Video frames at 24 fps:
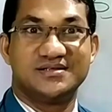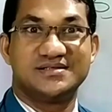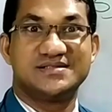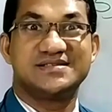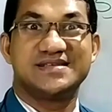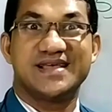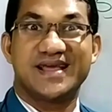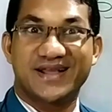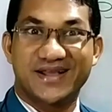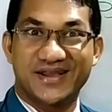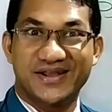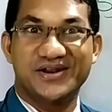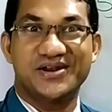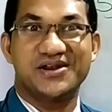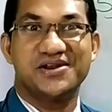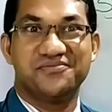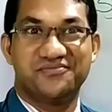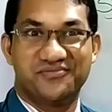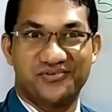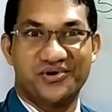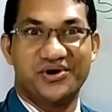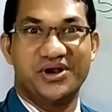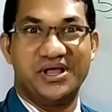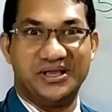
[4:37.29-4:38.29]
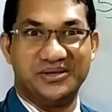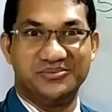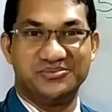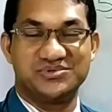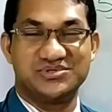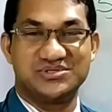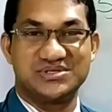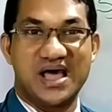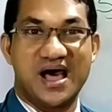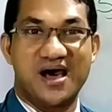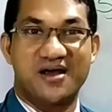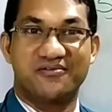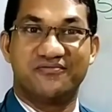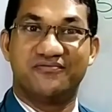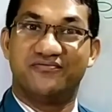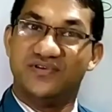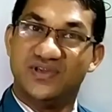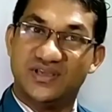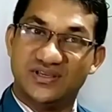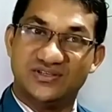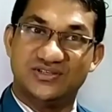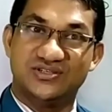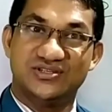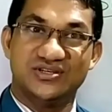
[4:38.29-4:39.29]
secondary phonemes are
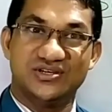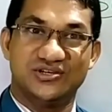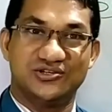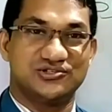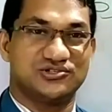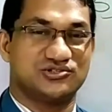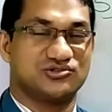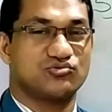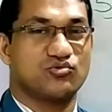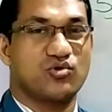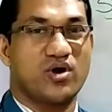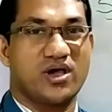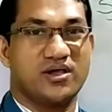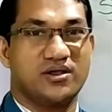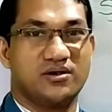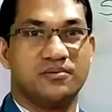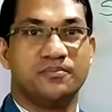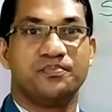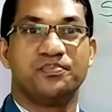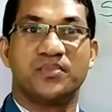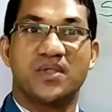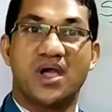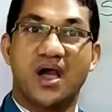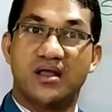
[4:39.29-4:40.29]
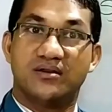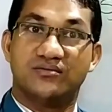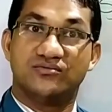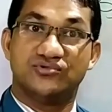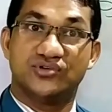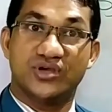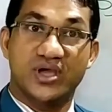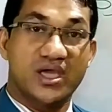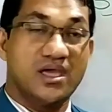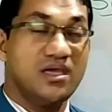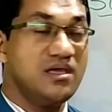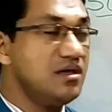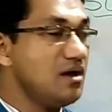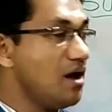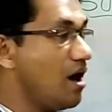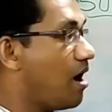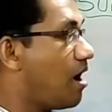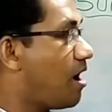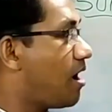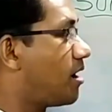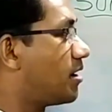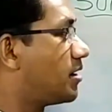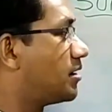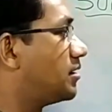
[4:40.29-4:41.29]
features, right? And they
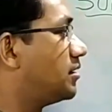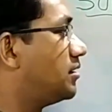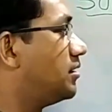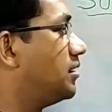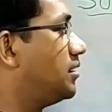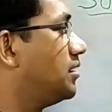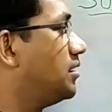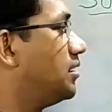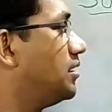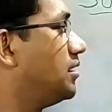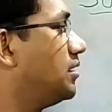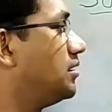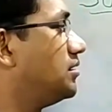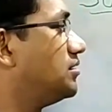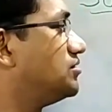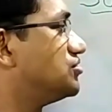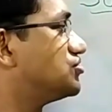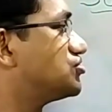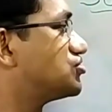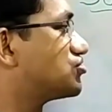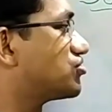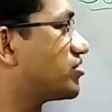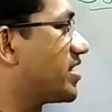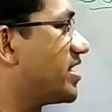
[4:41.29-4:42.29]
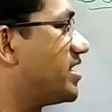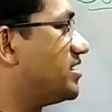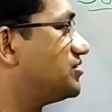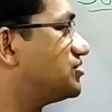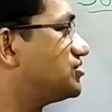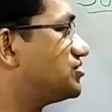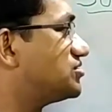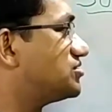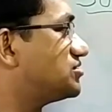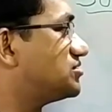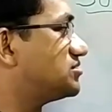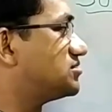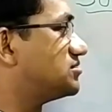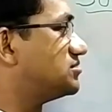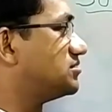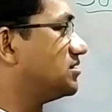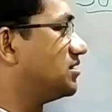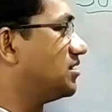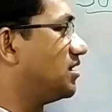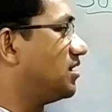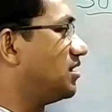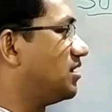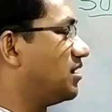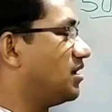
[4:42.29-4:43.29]
are stress
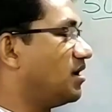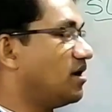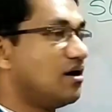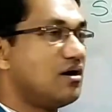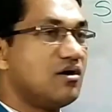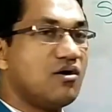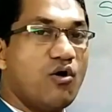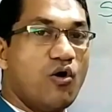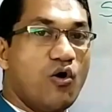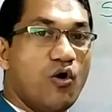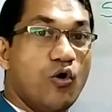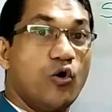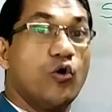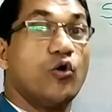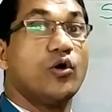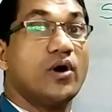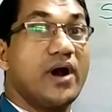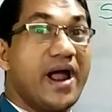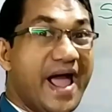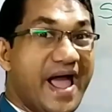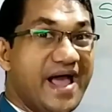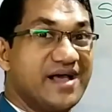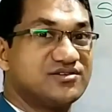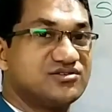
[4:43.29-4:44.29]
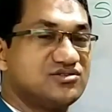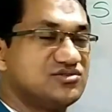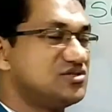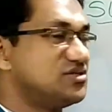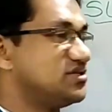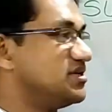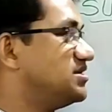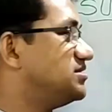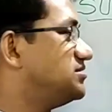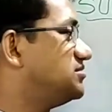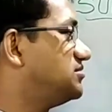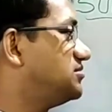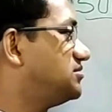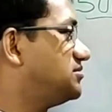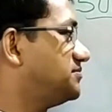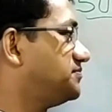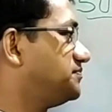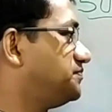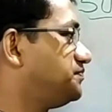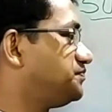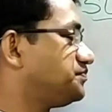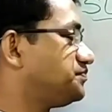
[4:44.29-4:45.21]
or accent,